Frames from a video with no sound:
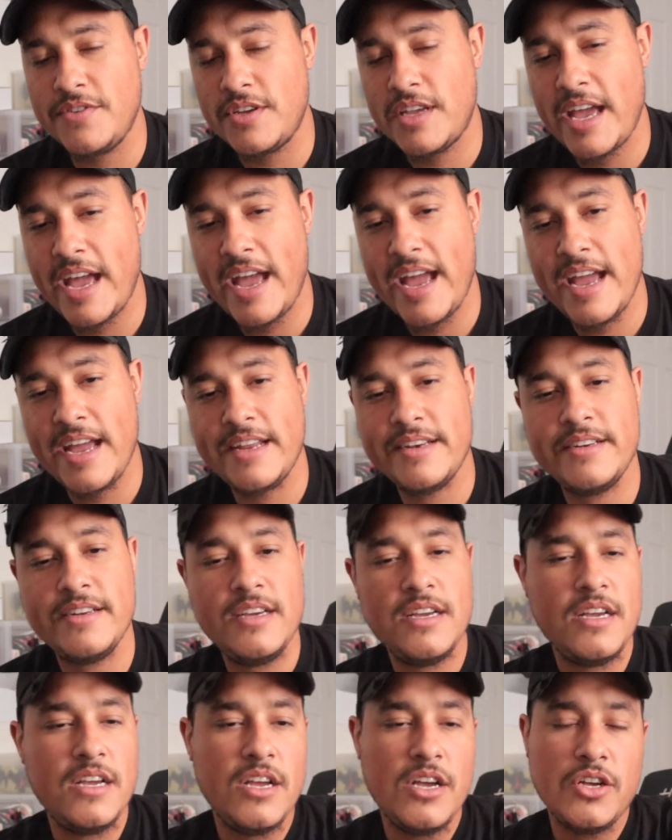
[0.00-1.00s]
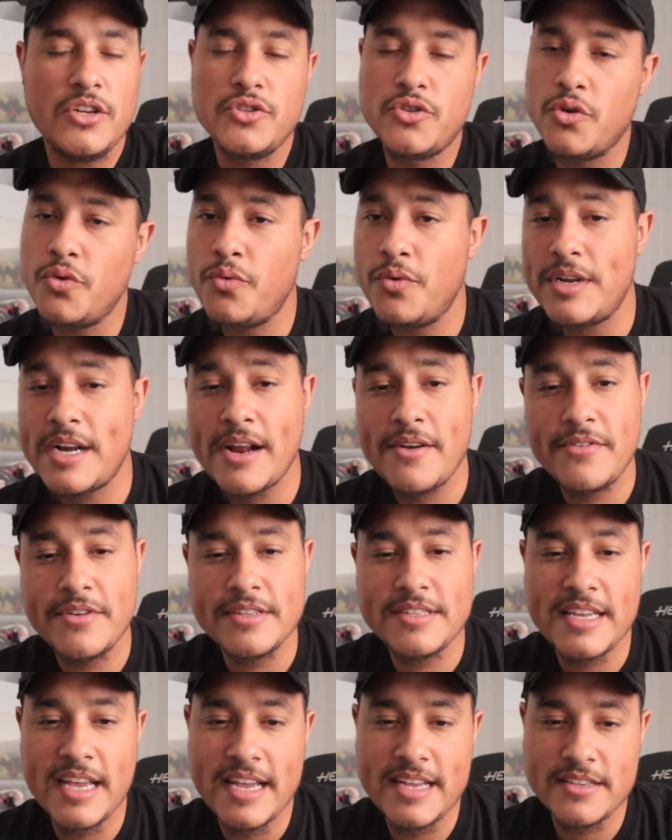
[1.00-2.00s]
you can. Do whatever
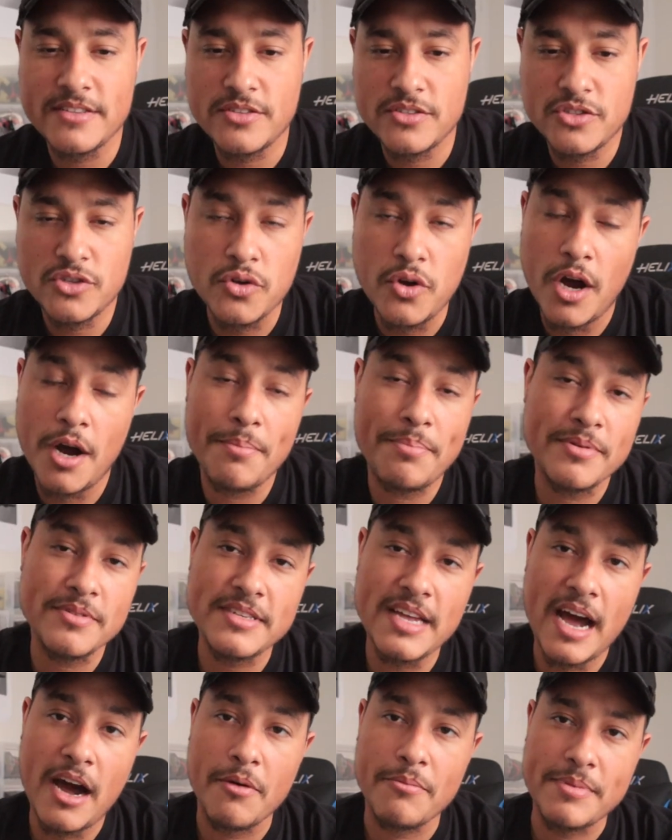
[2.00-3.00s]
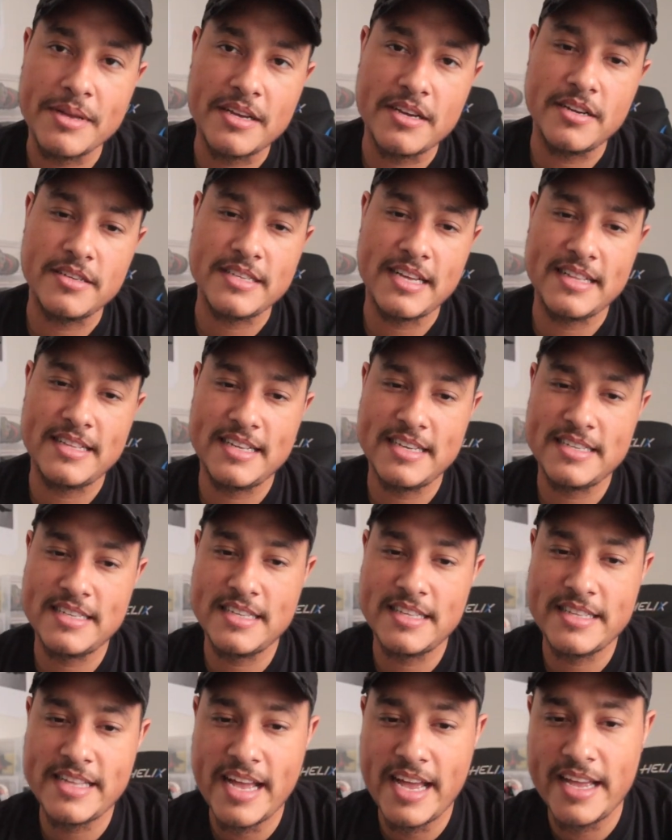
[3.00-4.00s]
it takes to help us out, because at the end of
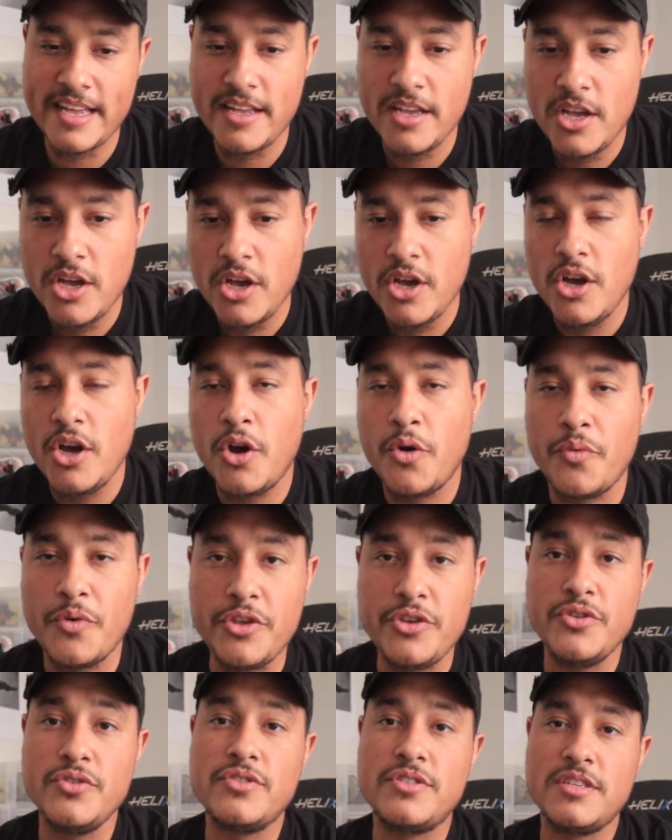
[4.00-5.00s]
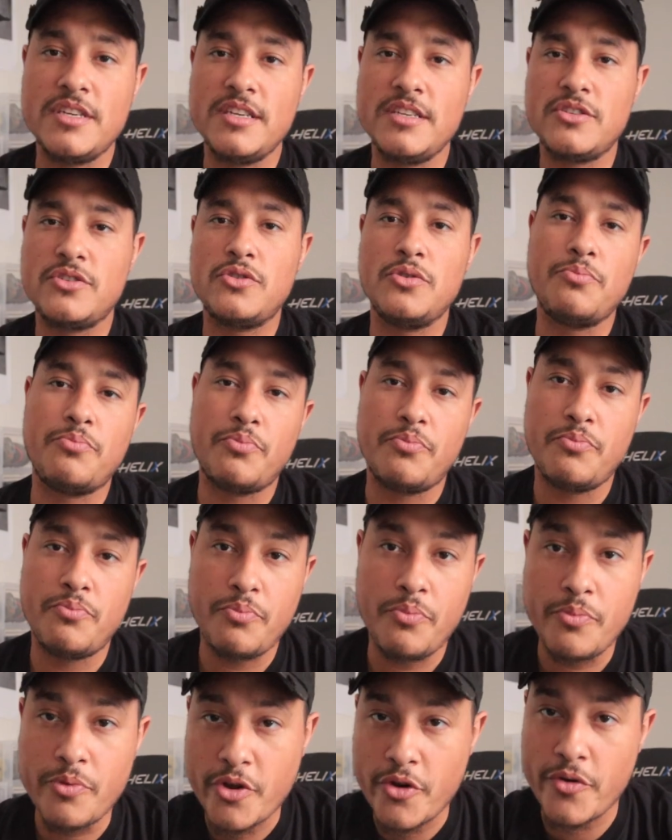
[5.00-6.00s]
the day, we use this to
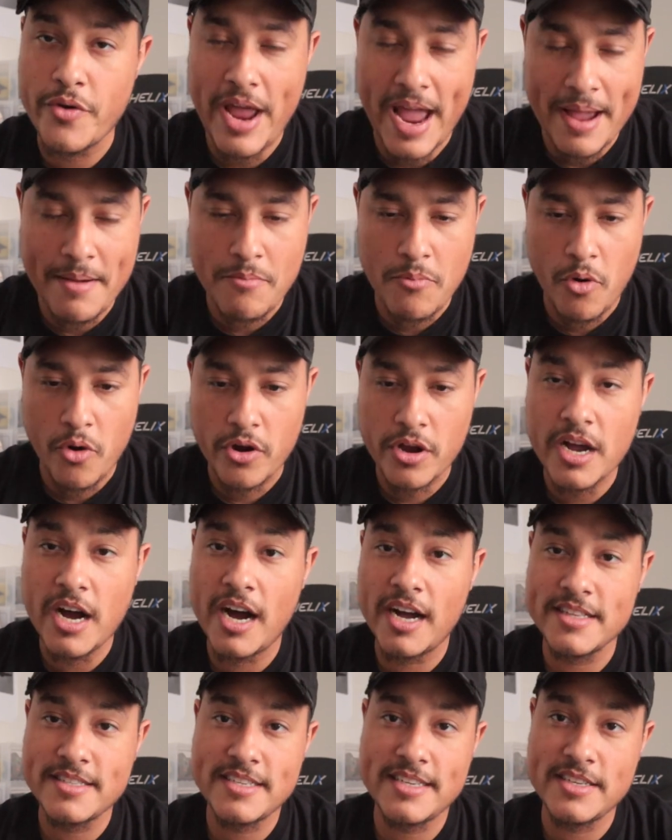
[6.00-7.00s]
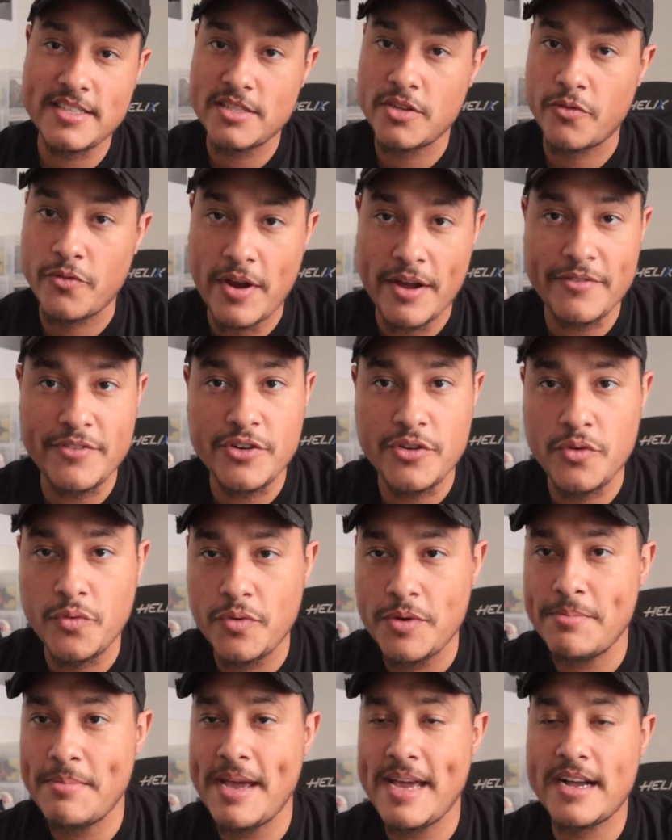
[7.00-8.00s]
create more content. The revenue
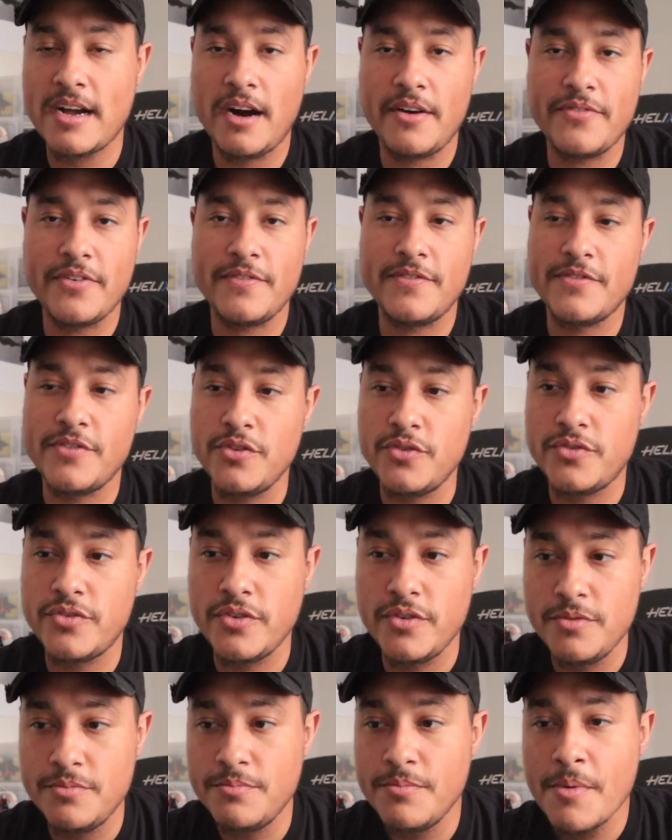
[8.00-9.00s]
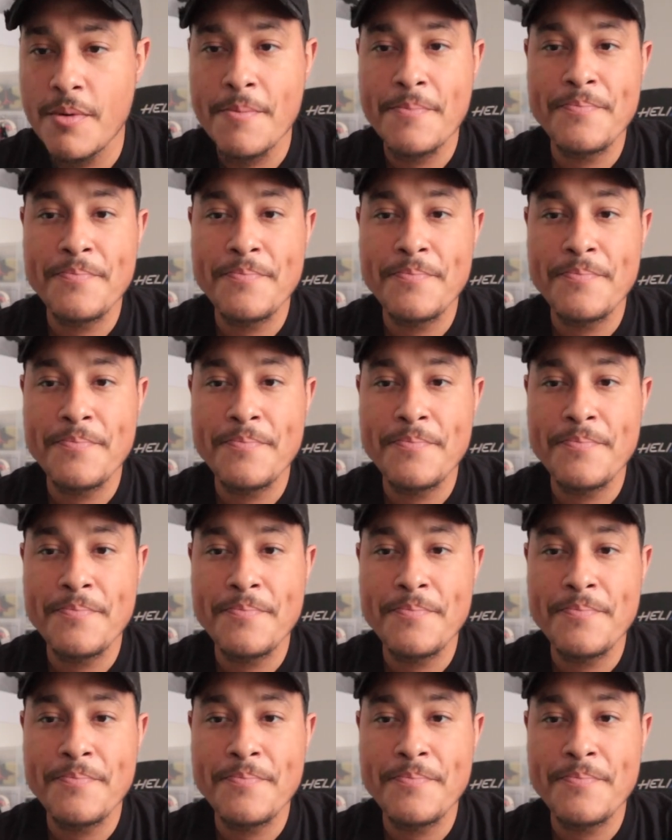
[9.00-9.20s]
we make off of YouTube,